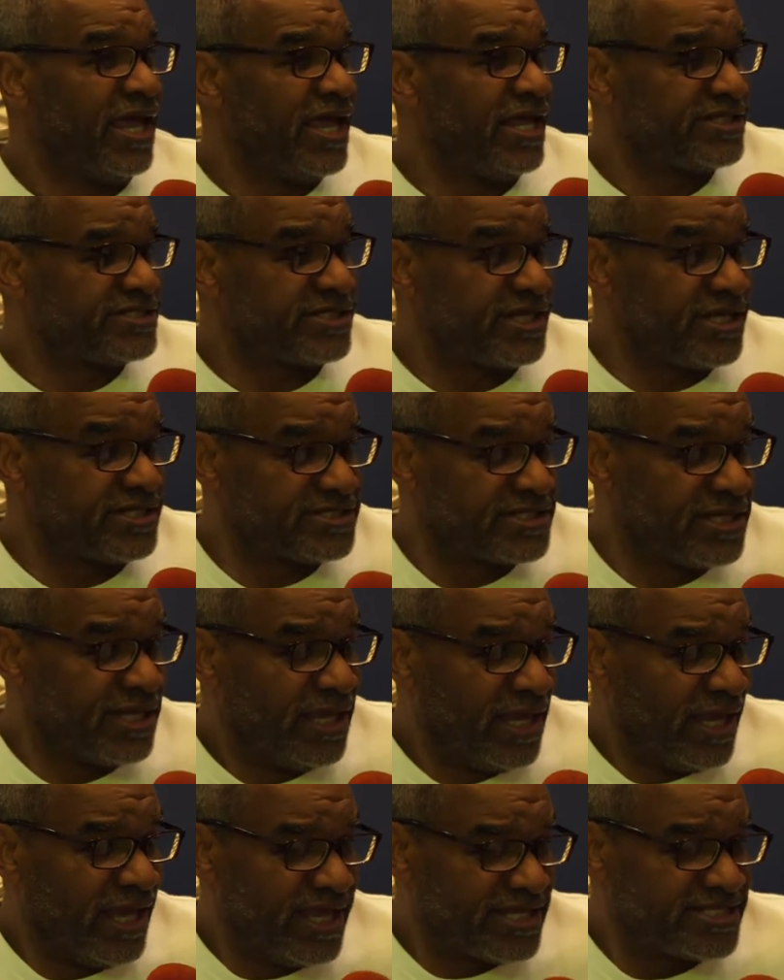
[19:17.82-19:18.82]
it's, it's,
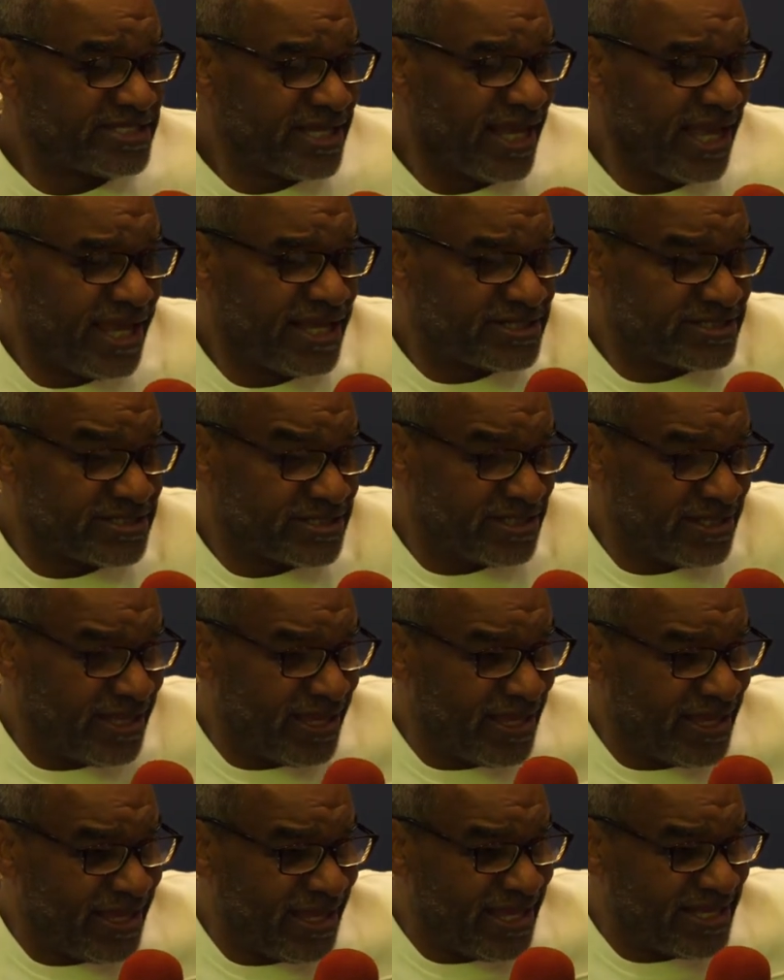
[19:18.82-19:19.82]
it's, it's,
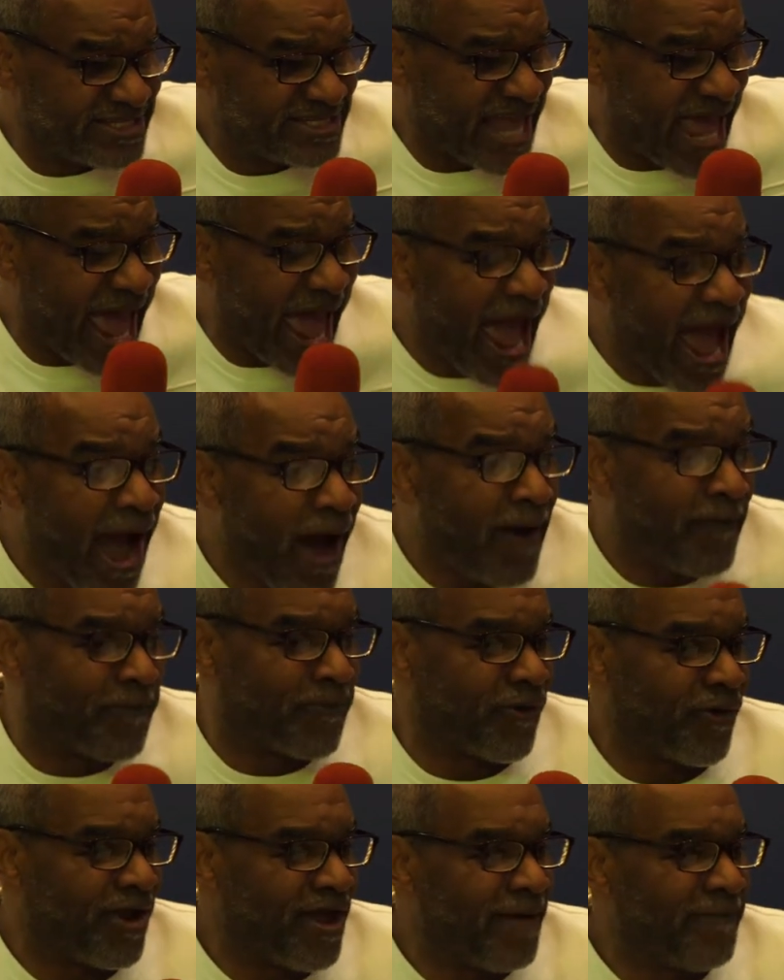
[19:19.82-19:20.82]
it's our
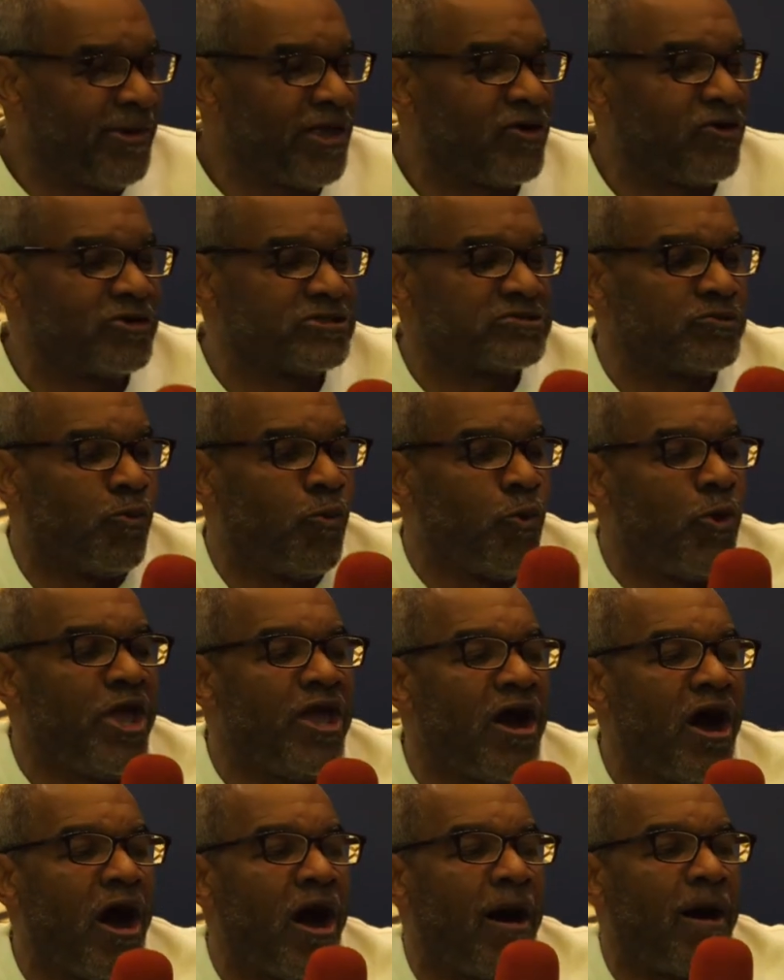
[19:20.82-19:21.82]
prayer because
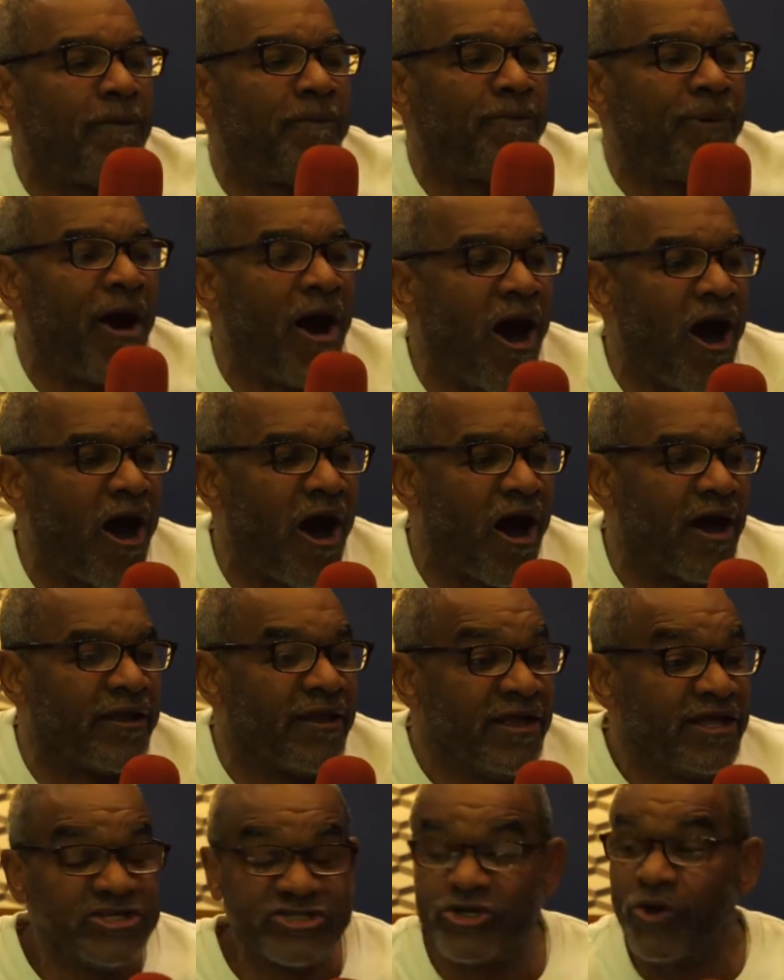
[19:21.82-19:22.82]
we are part.
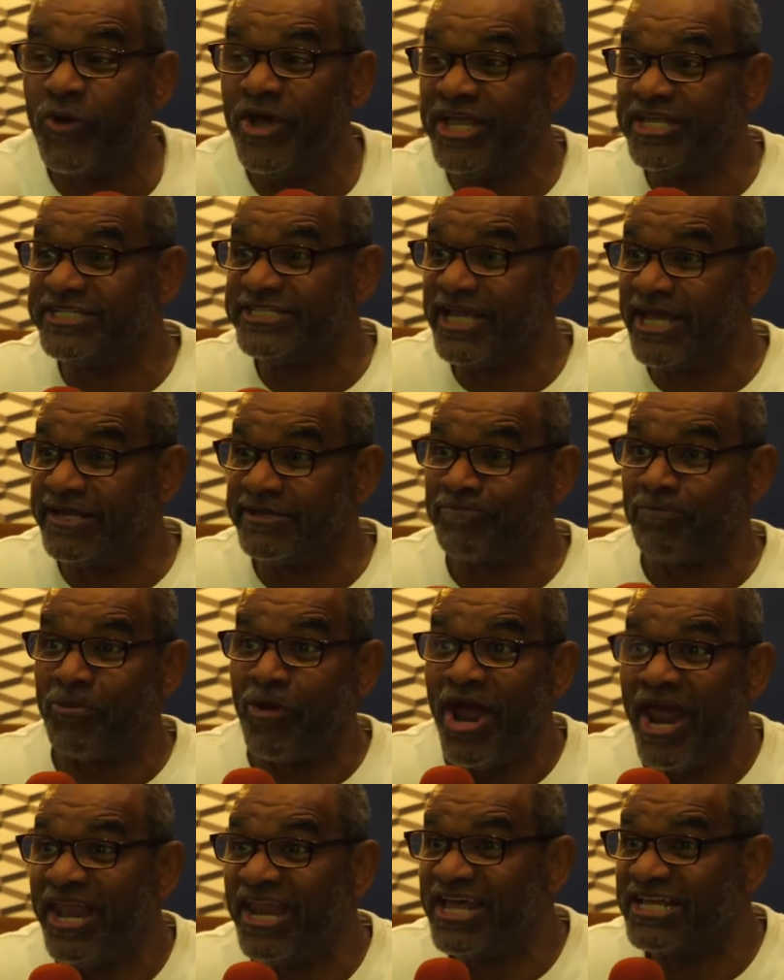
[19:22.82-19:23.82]
So he said,
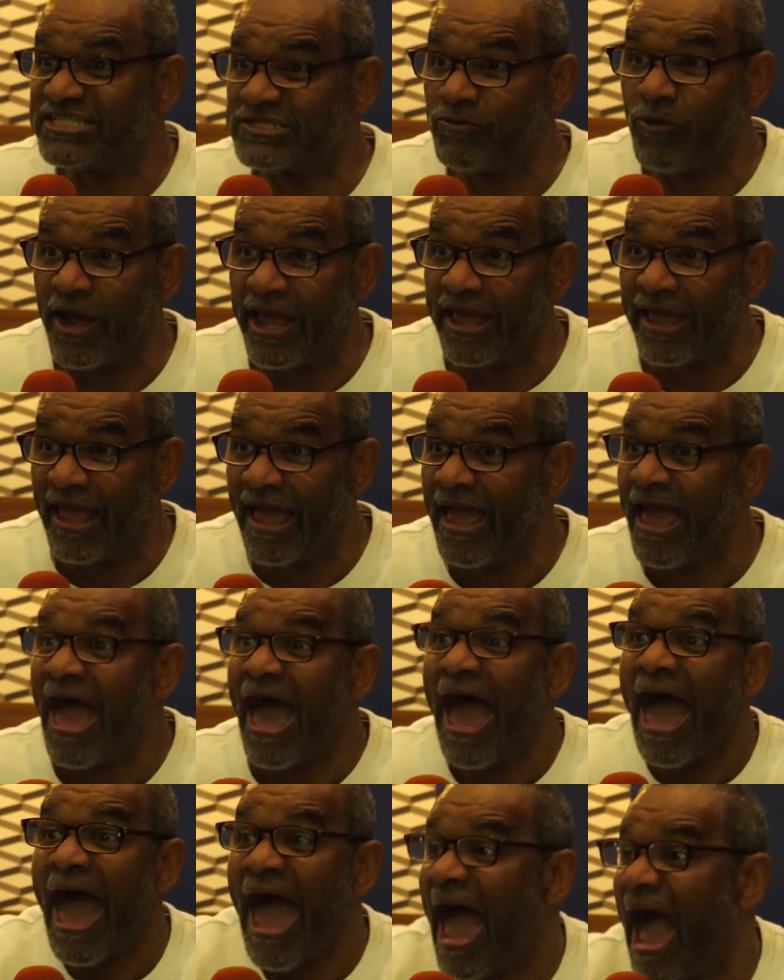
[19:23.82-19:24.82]
Pray this way,
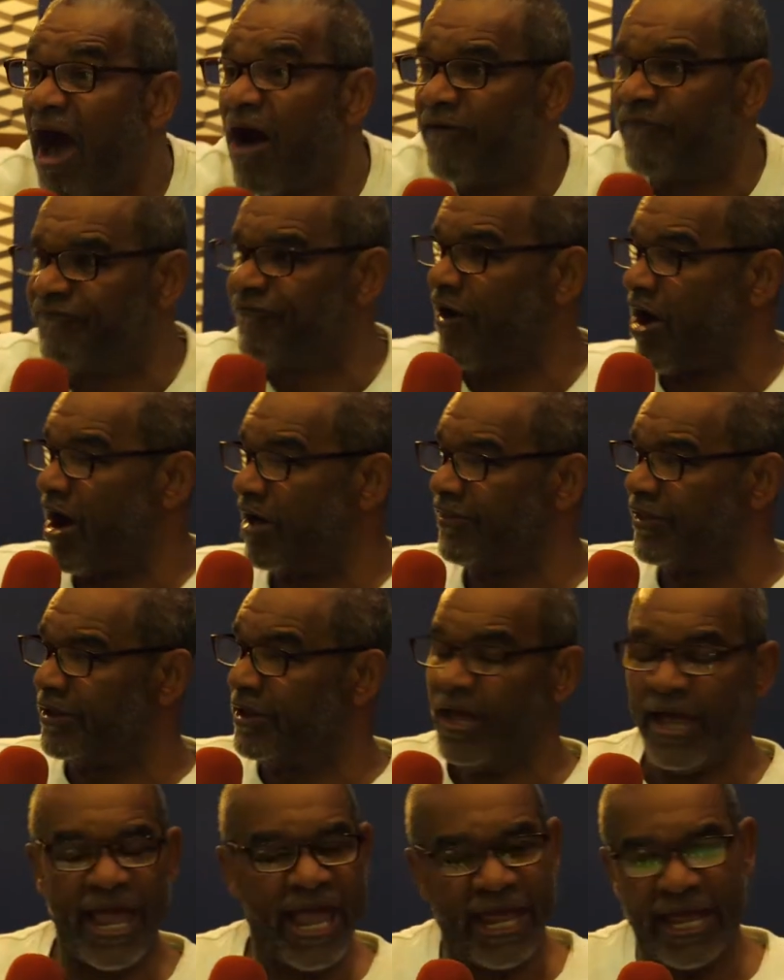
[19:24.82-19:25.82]
our
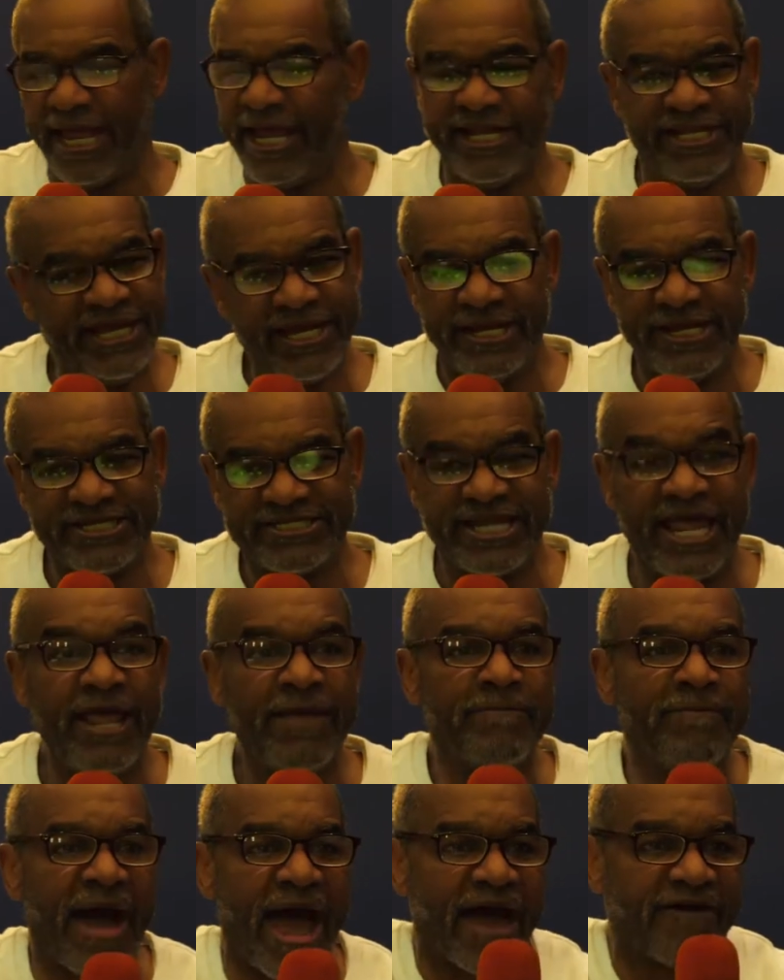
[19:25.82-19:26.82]
Father. And he didn't
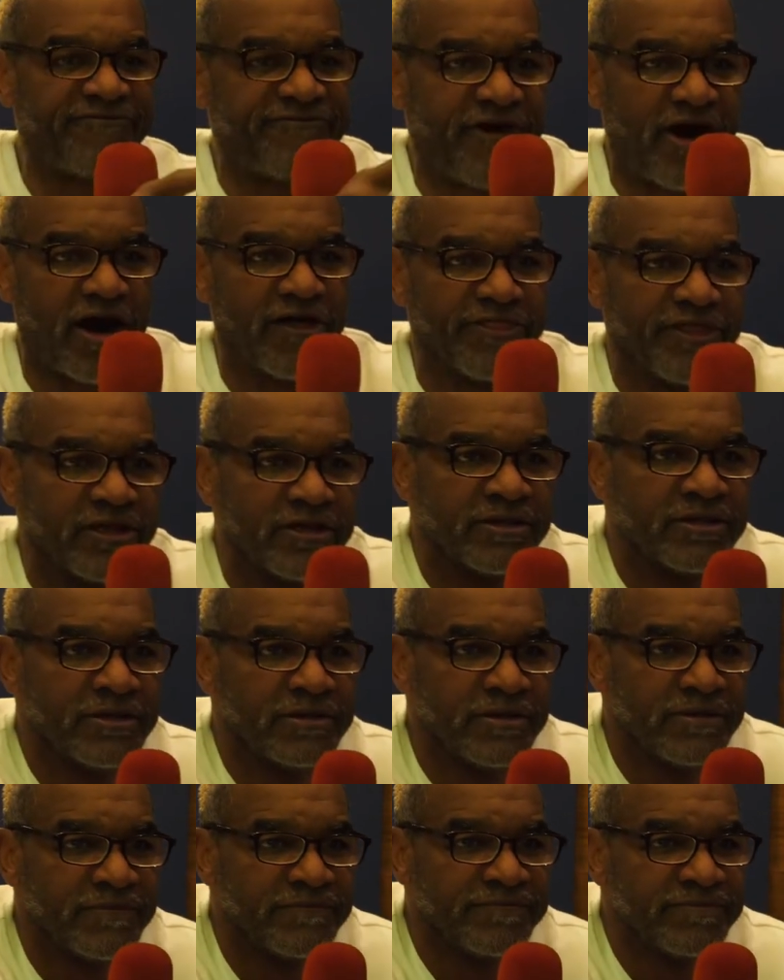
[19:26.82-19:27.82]
say, My Father.
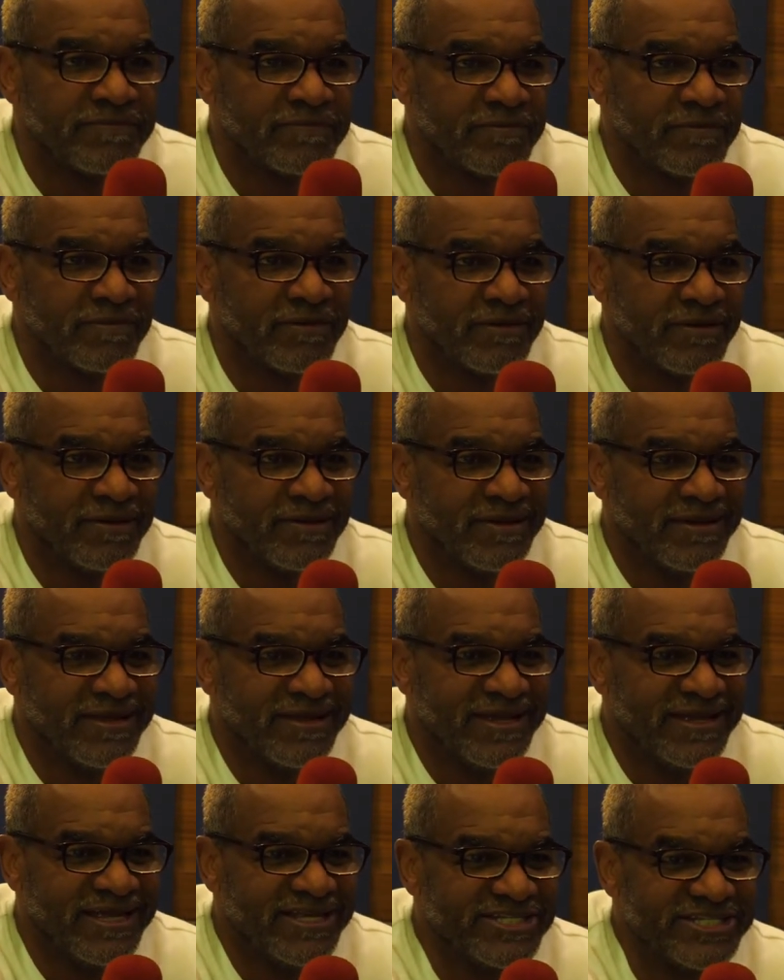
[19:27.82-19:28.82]
Amen.
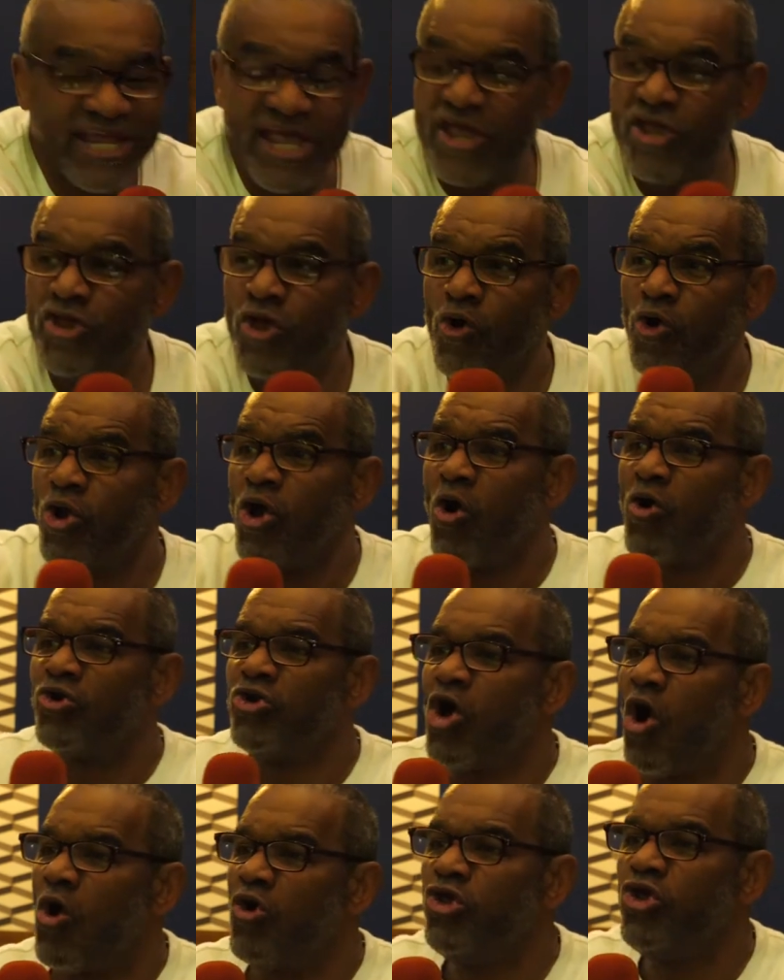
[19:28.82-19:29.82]
See, you
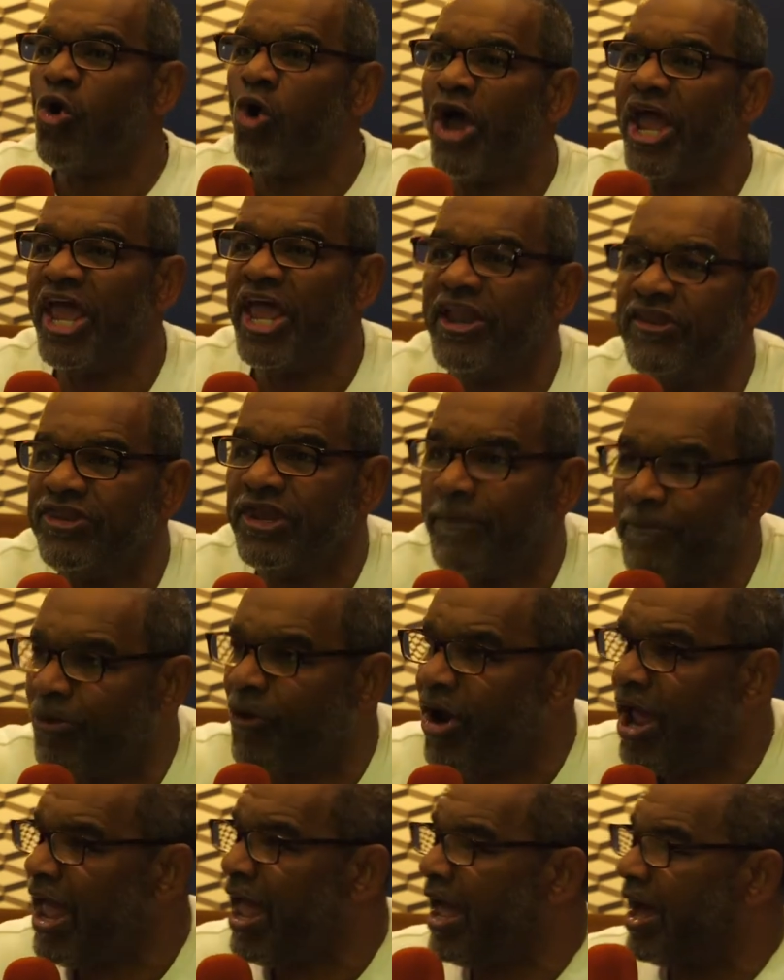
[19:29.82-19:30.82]
don't know you're in the
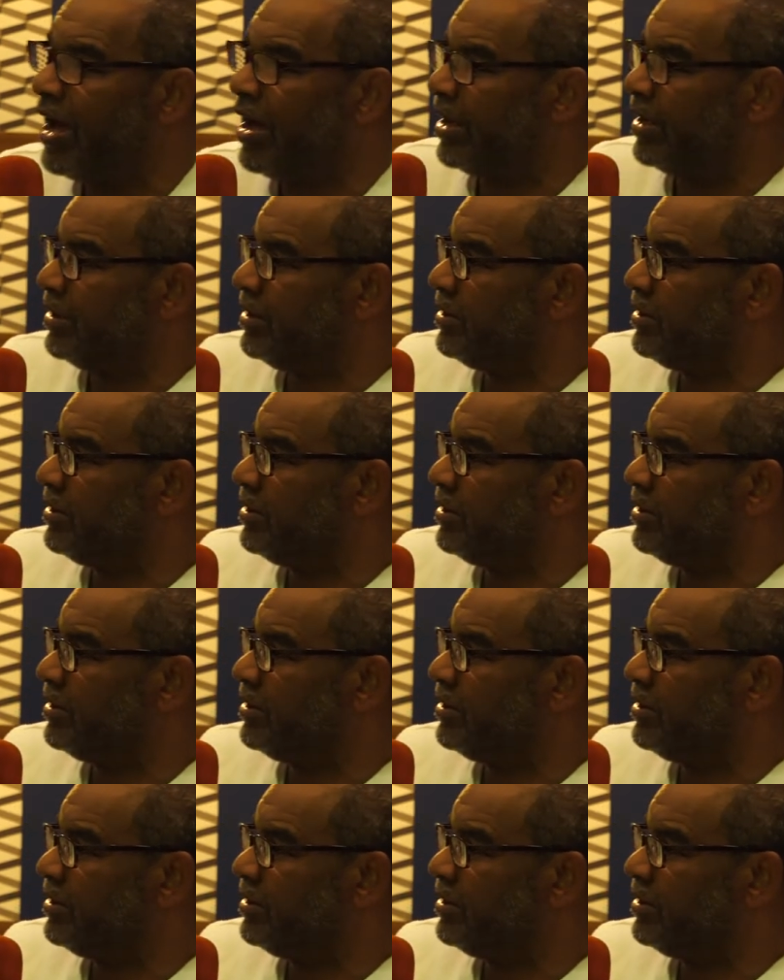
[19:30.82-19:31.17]
prayer.